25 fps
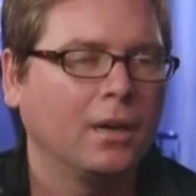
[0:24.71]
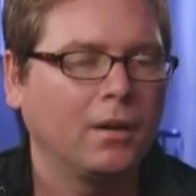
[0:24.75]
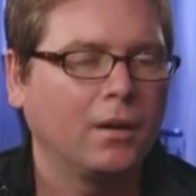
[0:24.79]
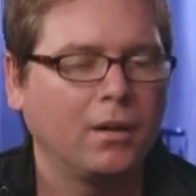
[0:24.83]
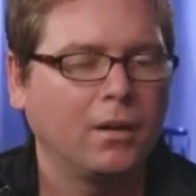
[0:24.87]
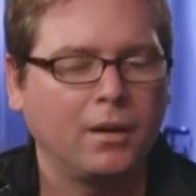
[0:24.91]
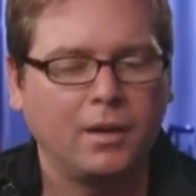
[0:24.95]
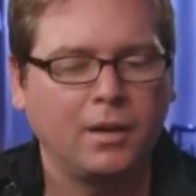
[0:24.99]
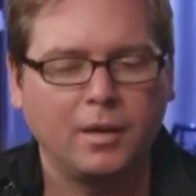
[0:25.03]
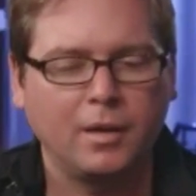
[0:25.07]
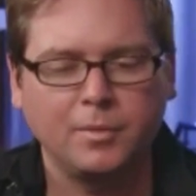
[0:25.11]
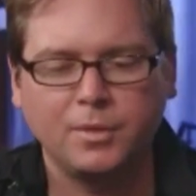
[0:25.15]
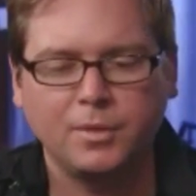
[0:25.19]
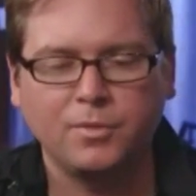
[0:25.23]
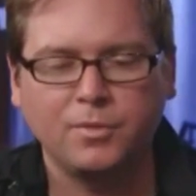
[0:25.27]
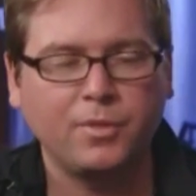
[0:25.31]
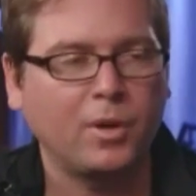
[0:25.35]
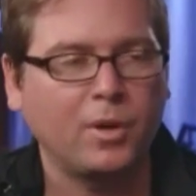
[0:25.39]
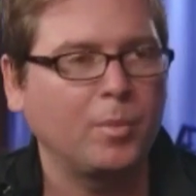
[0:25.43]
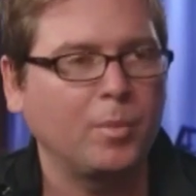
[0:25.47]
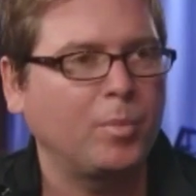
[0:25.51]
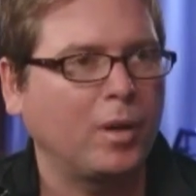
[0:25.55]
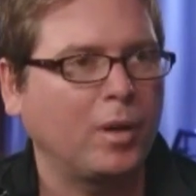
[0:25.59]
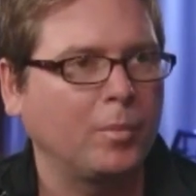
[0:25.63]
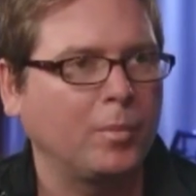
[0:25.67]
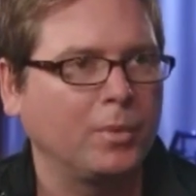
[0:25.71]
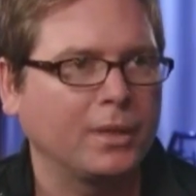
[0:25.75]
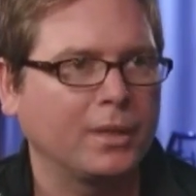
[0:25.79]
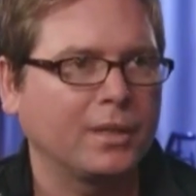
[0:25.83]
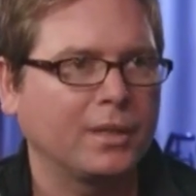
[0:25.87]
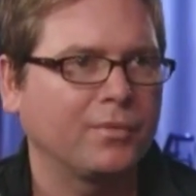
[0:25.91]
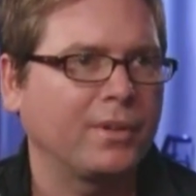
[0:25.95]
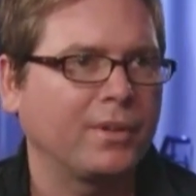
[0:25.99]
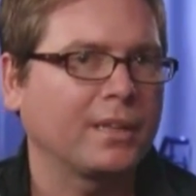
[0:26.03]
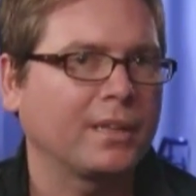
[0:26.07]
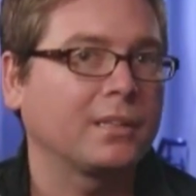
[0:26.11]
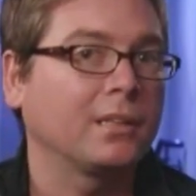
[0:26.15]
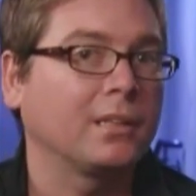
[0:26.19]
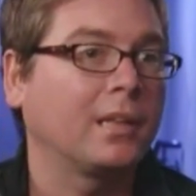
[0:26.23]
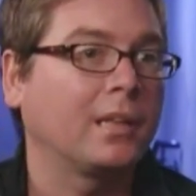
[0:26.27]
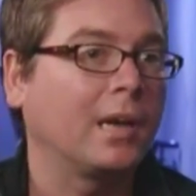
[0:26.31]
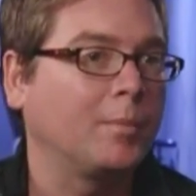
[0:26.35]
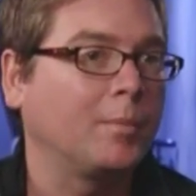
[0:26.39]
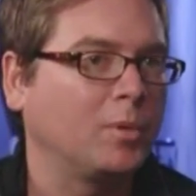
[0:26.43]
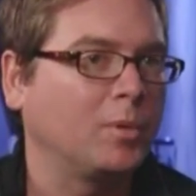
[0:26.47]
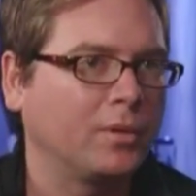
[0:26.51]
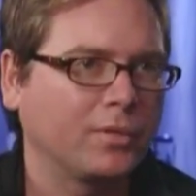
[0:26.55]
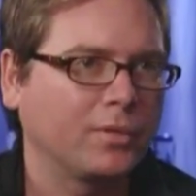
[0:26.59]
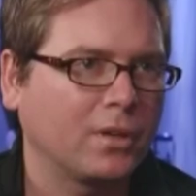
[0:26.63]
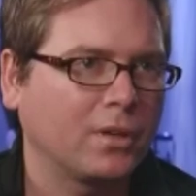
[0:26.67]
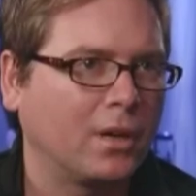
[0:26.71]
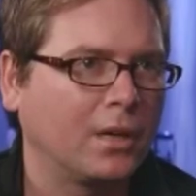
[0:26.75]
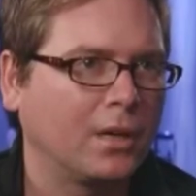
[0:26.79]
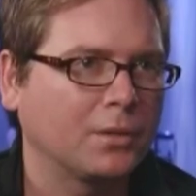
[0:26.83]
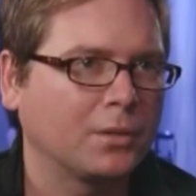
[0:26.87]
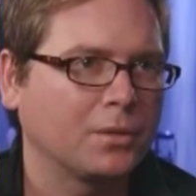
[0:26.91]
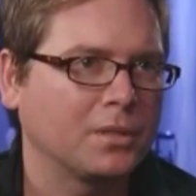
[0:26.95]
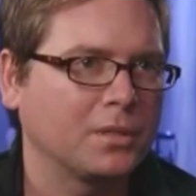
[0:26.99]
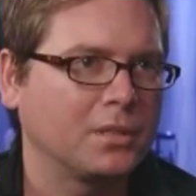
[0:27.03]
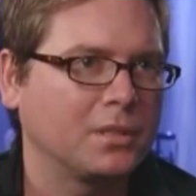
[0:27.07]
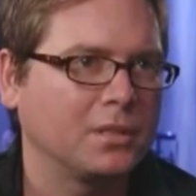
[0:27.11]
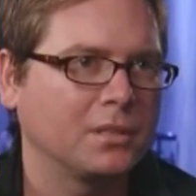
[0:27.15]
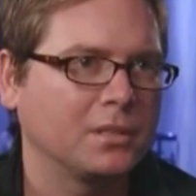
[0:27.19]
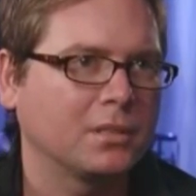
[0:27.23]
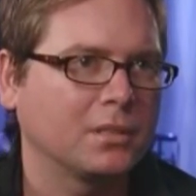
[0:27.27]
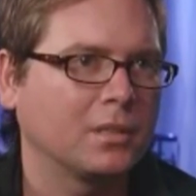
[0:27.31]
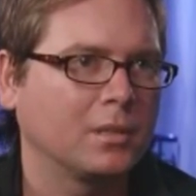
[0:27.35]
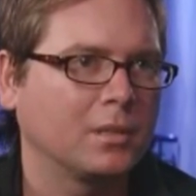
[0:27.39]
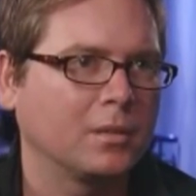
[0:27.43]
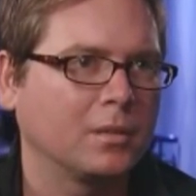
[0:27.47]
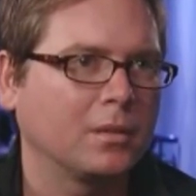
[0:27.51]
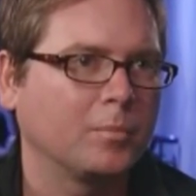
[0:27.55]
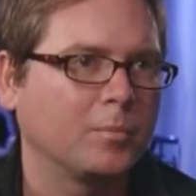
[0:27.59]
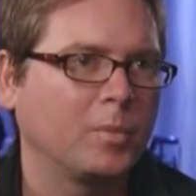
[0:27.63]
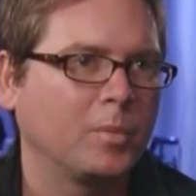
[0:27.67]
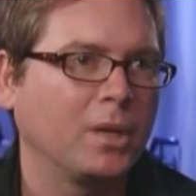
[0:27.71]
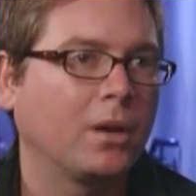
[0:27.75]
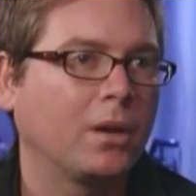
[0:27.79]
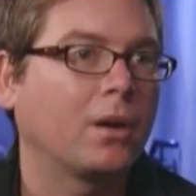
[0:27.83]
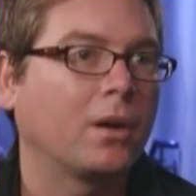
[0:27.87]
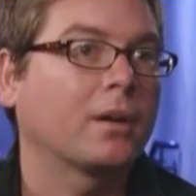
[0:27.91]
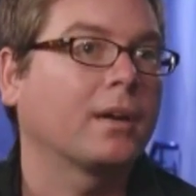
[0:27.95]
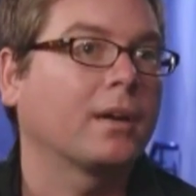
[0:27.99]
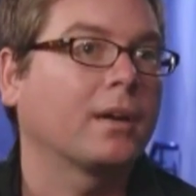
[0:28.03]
Uh, they're very public. In fact, the Library of Congress is going to mm -hmm. be mm-hmm.